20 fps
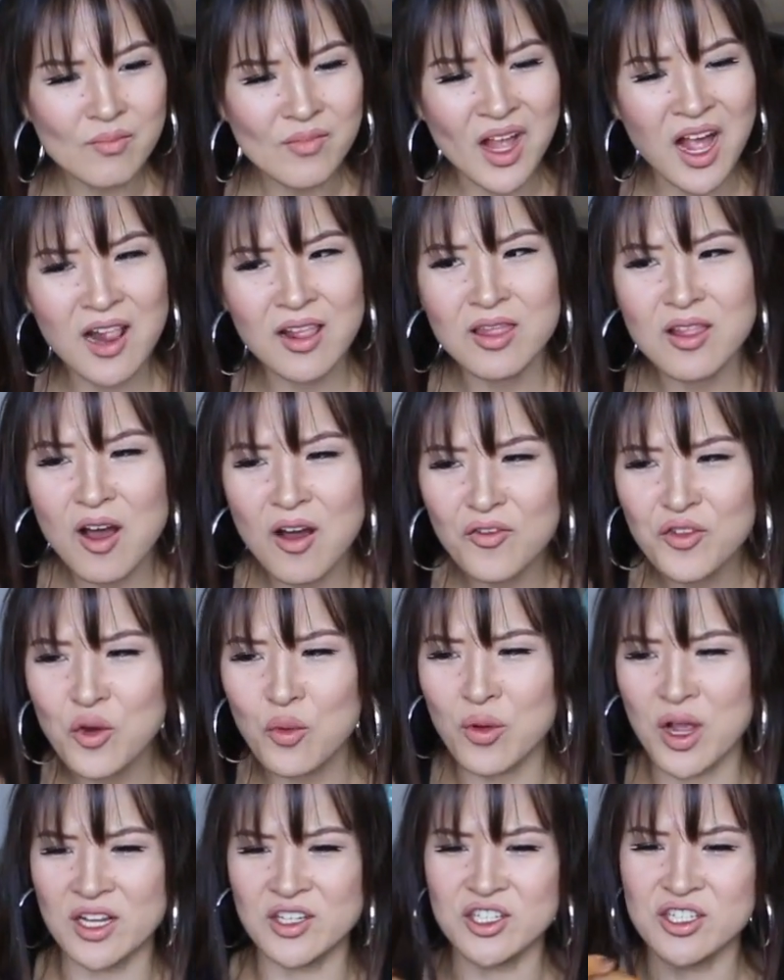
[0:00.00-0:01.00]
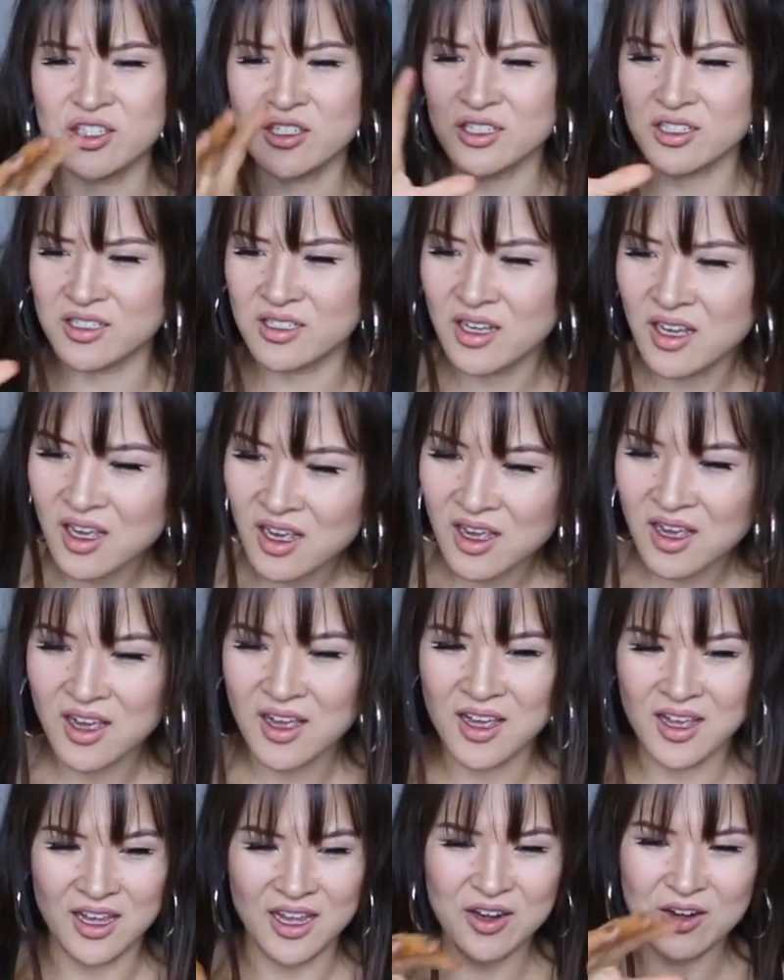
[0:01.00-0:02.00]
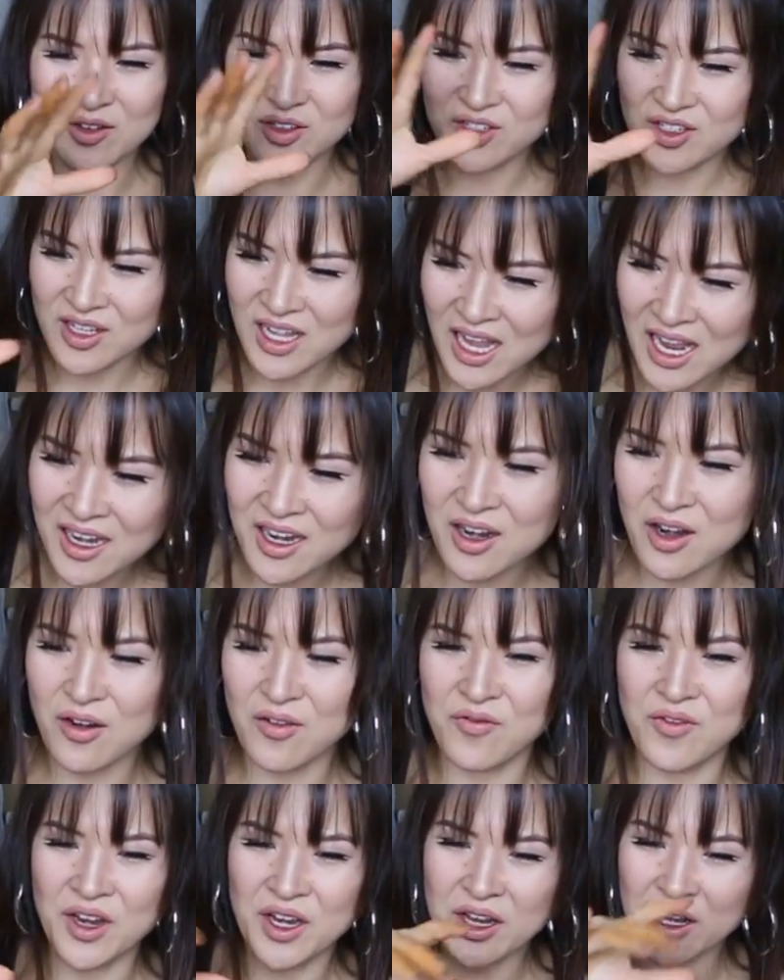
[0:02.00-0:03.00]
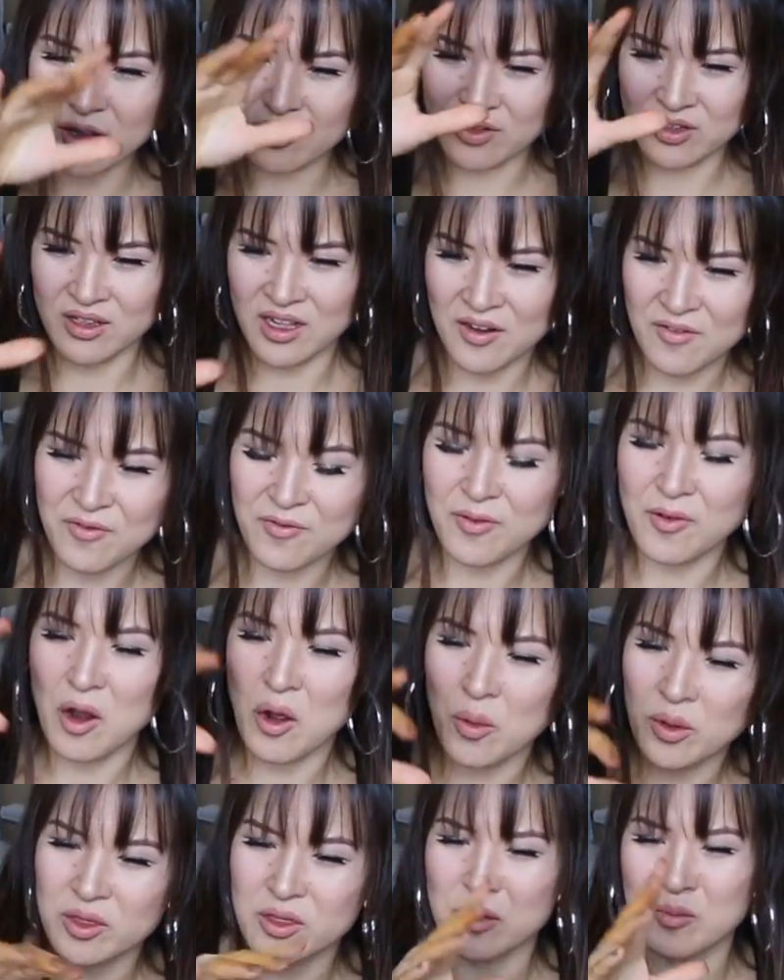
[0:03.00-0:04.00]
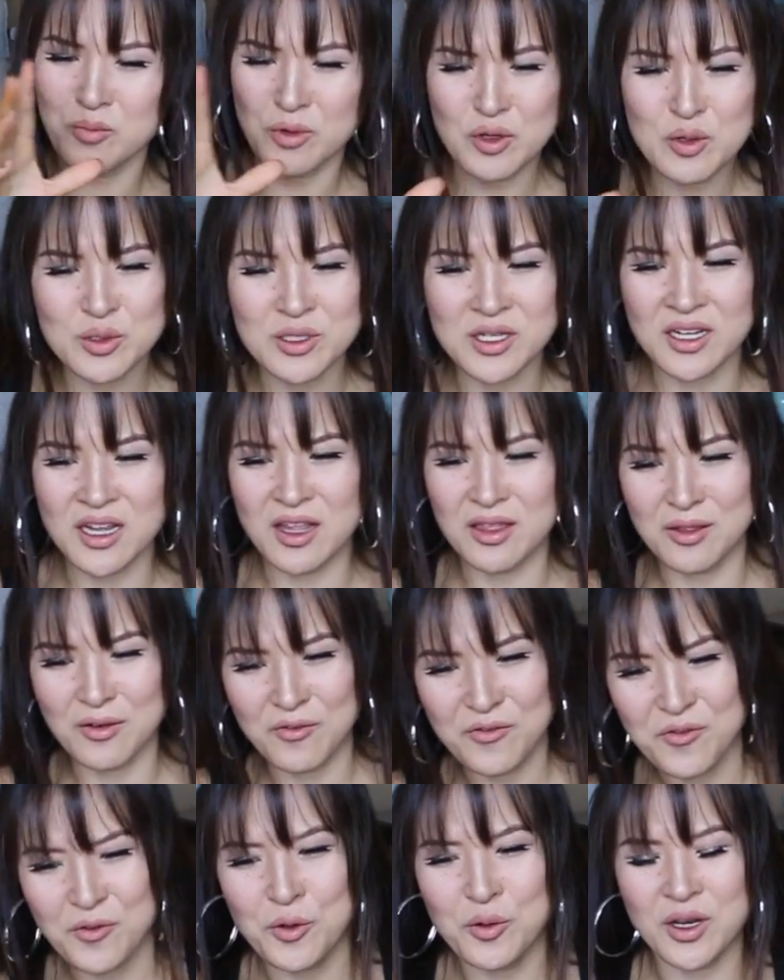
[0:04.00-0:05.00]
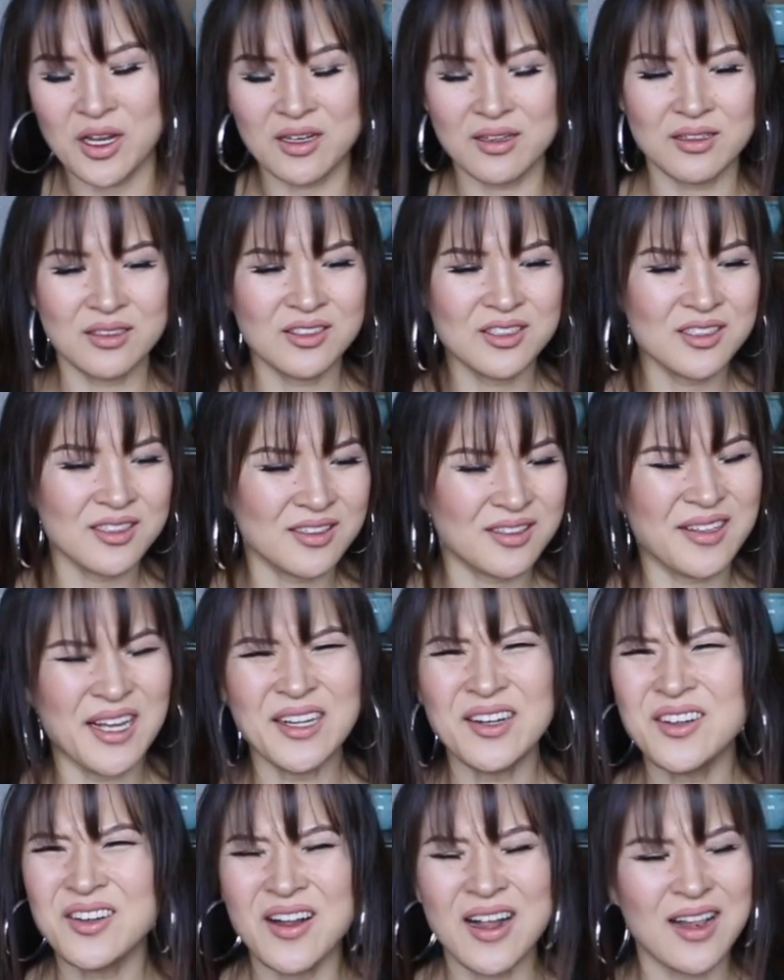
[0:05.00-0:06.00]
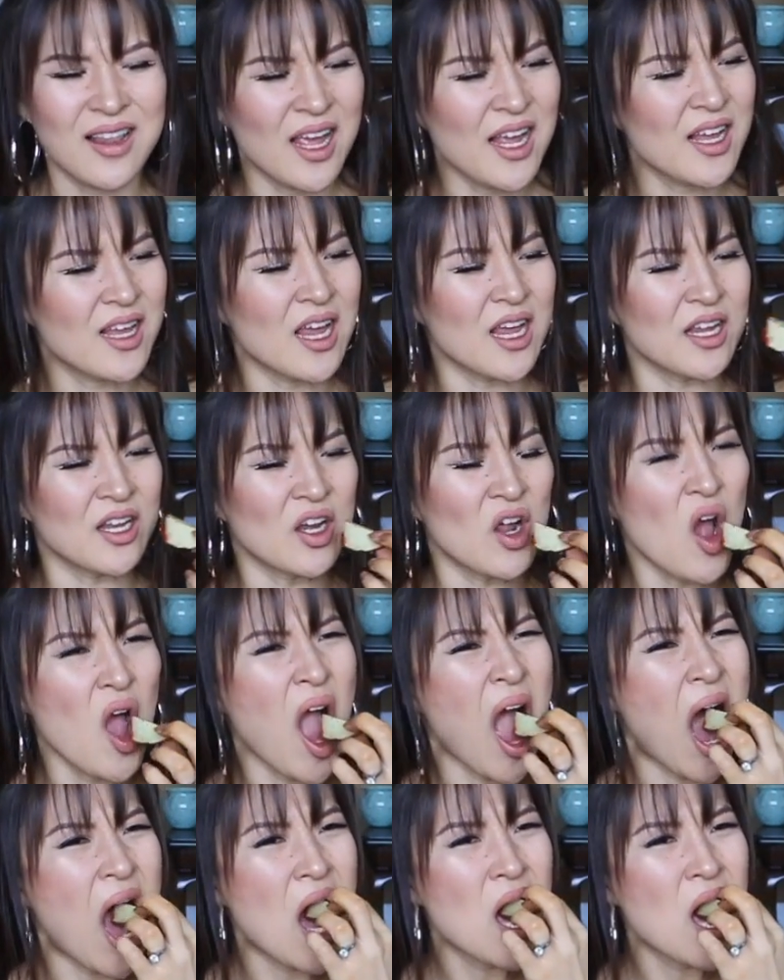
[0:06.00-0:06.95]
I love the way she just, you know, just edit her video to like flow with the music and the food, and it just, I don't know, I like it, you know?